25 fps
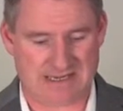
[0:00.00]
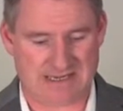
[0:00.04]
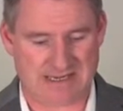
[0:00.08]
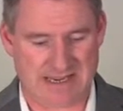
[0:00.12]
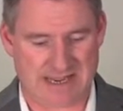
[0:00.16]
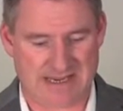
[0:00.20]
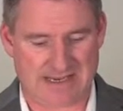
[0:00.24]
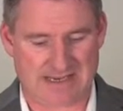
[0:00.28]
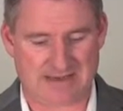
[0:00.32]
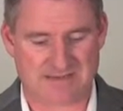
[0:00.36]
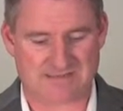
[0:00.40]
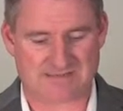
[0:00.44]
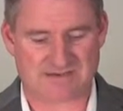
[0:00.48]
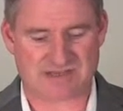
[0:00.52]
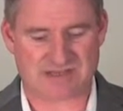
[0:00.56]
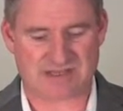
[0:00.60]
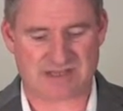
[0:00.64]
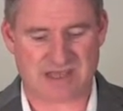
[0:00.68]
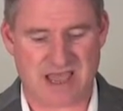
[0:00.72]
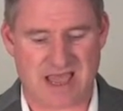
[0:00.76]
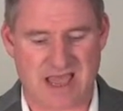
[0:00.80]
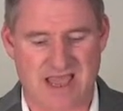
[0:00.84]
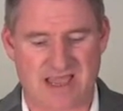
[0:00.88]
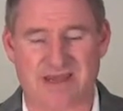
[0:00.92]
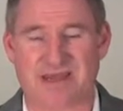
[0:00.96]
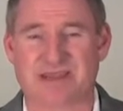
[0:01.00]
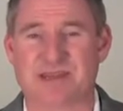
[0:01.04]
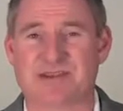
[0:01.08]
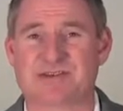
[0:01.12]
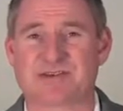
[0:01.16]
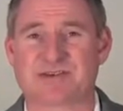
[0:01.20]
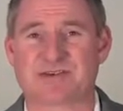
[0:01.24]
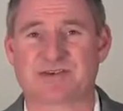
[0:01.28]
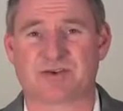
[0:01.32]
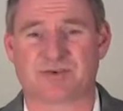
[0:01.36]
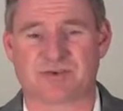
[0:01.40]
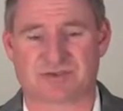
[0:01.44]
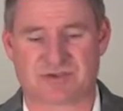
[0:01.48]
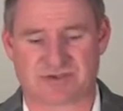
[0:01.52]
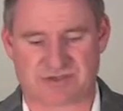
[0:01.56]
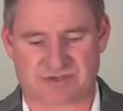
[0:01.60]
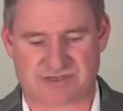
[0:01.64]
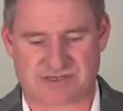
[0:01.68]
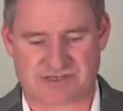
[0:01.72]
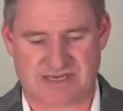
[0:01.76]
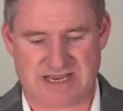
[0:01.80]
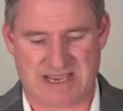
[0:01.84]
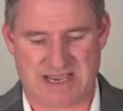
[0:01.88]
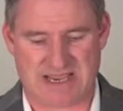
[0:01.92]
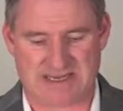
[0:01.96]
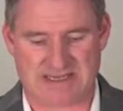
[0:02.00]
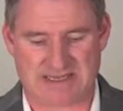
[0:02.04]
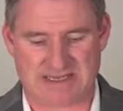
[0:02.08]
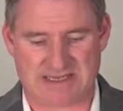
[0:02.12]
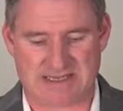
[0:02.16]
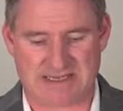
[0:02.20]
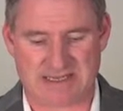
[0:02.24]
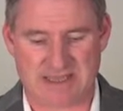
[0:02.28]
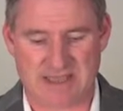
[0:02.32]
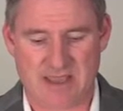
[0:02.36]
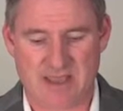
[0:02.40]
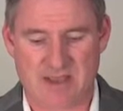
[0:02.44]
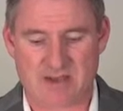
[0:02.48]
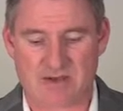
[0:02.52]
negative slide in social standing,